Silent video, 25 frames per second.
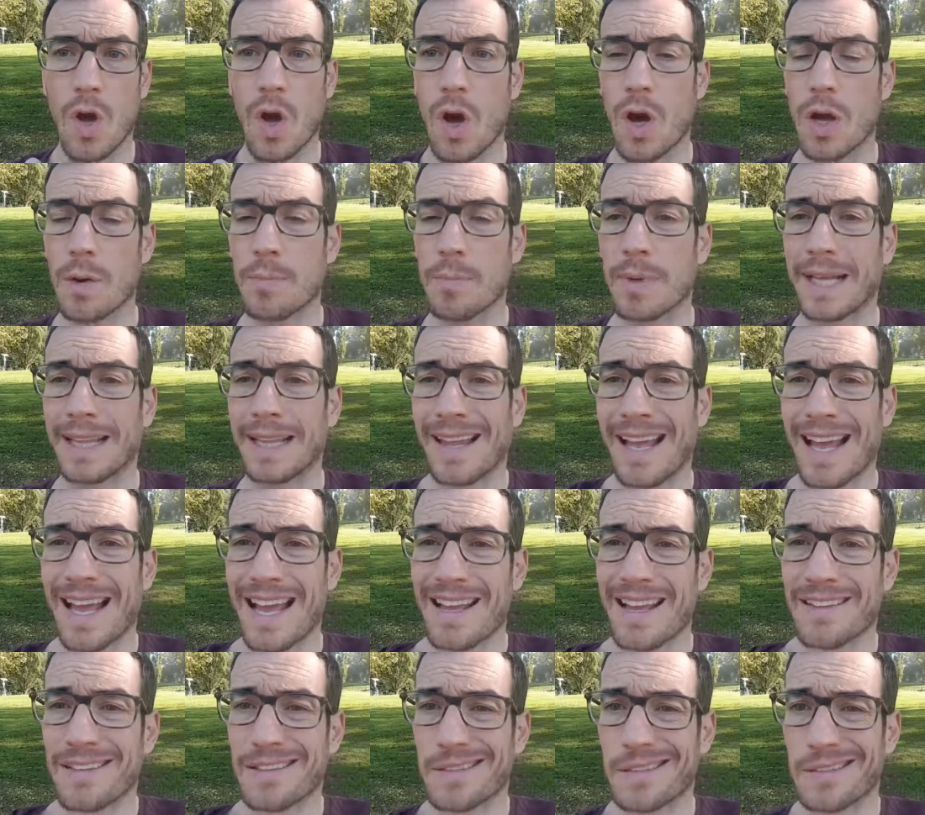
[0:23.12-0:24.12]
on my
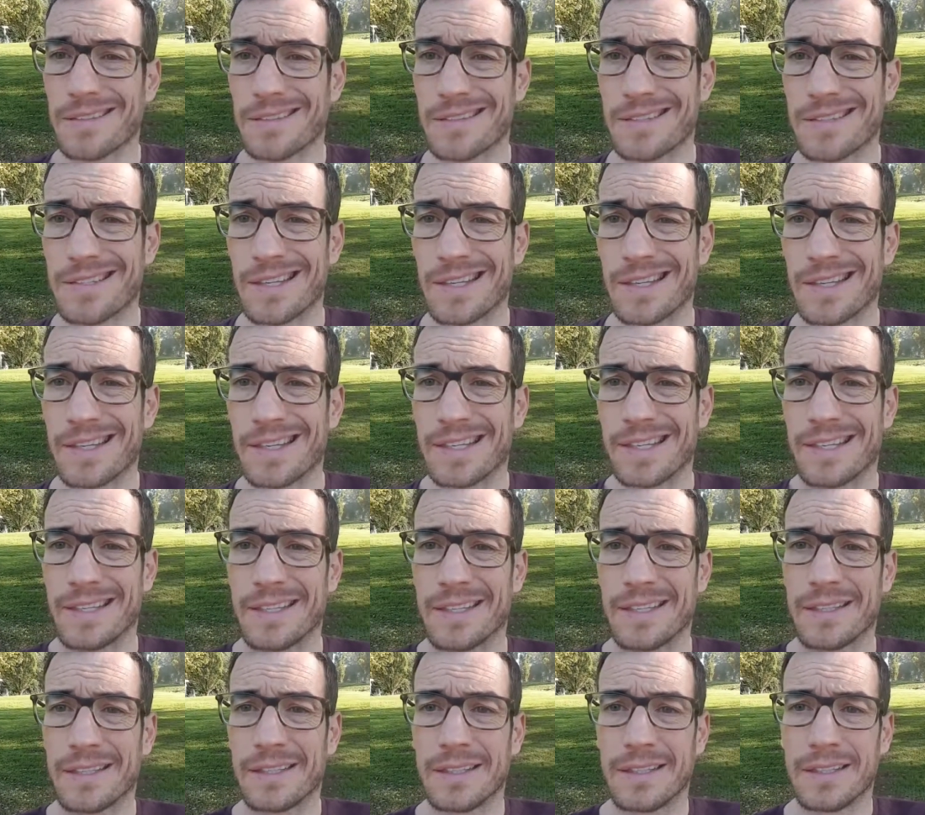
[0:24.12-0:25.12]
last day
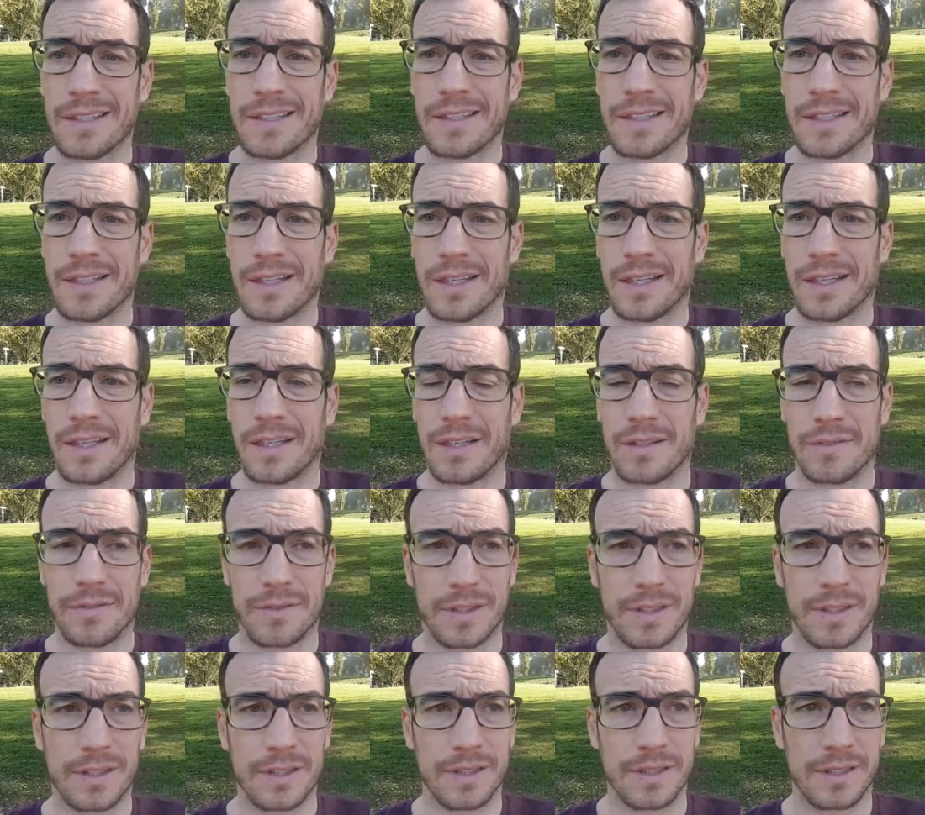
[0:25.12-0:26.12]
of
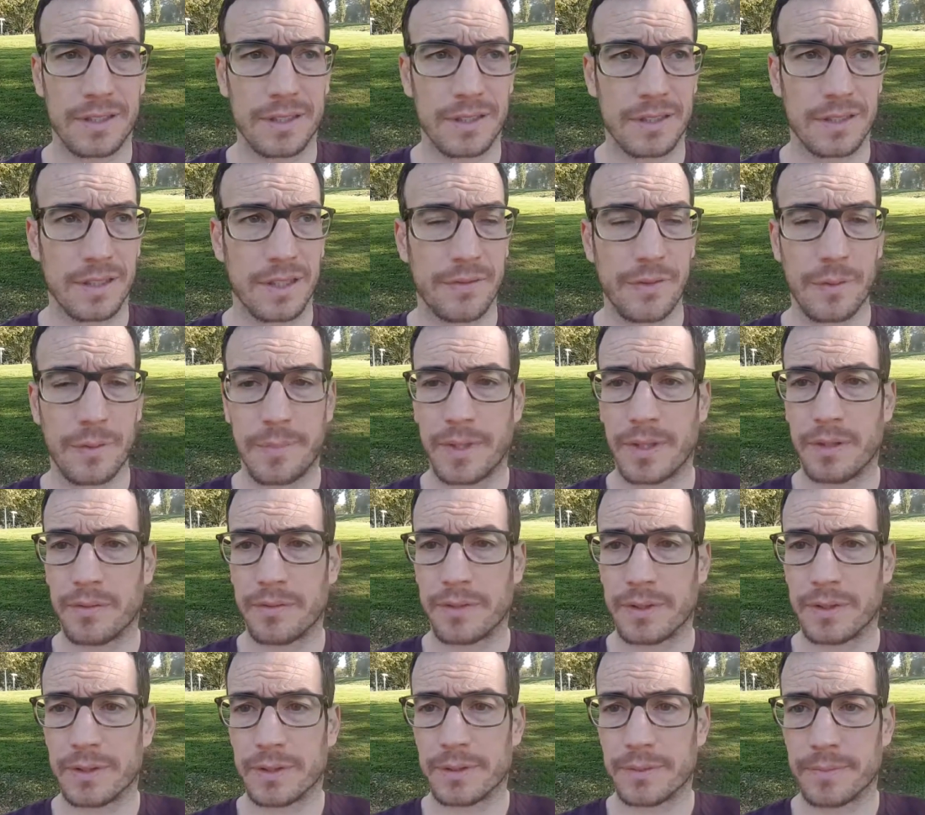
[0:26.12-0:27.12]
a, of a bit of
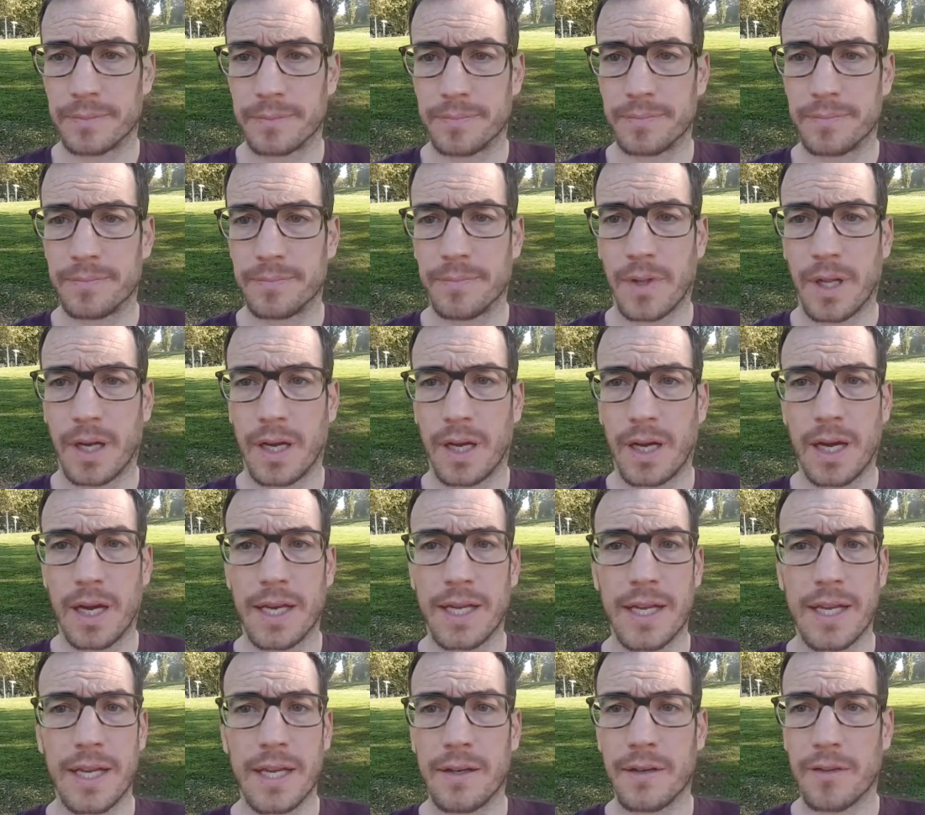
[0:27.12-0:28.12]
a
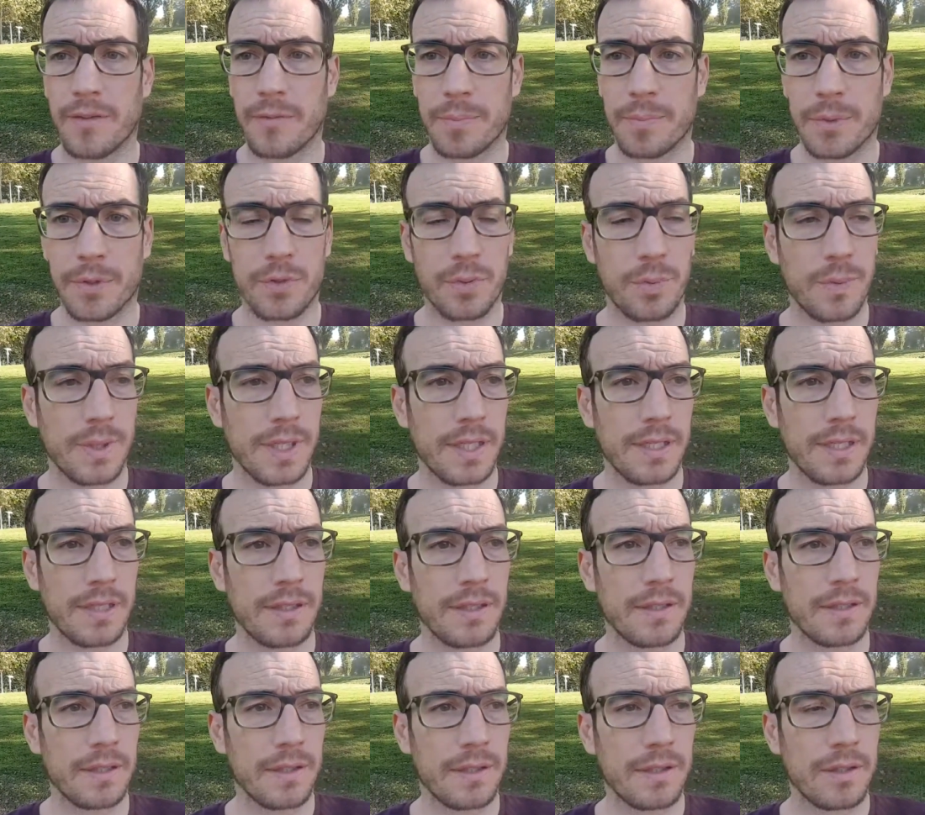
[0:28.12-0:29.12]
hiatus
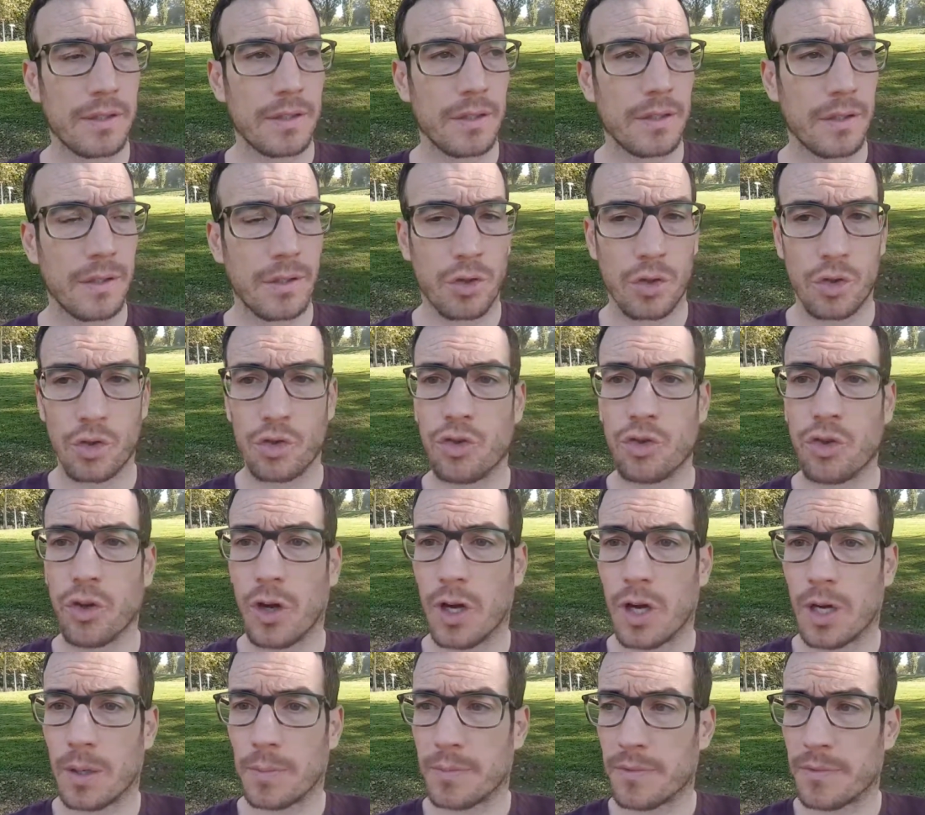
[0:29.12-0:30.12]
between
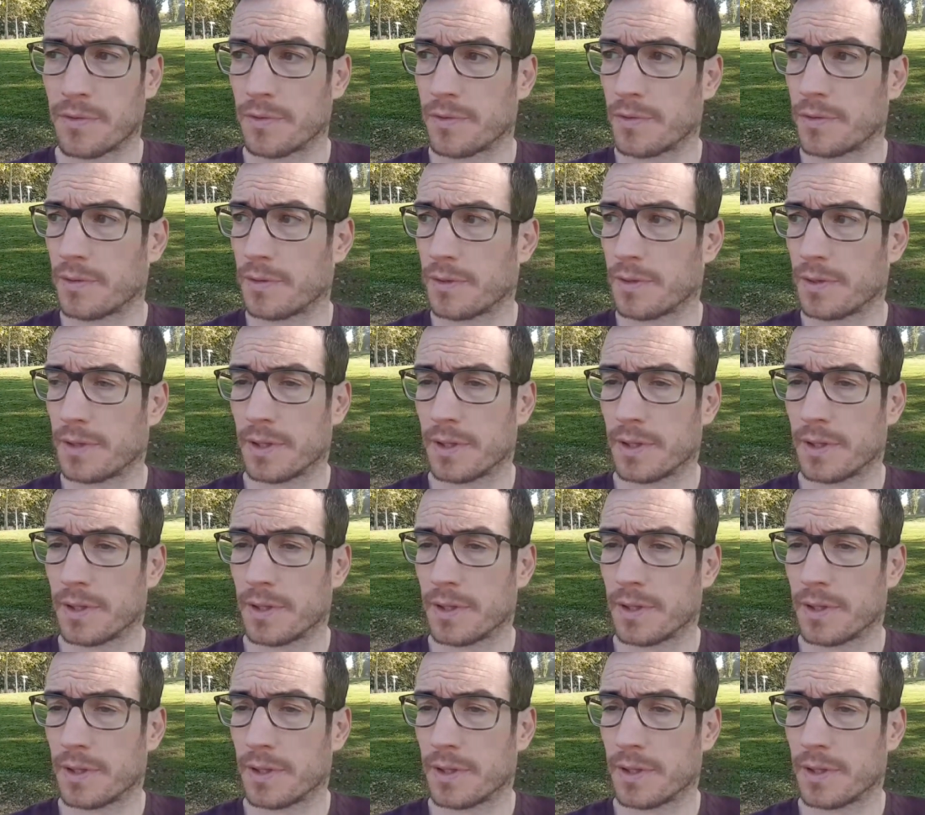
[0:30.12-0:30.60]
jobs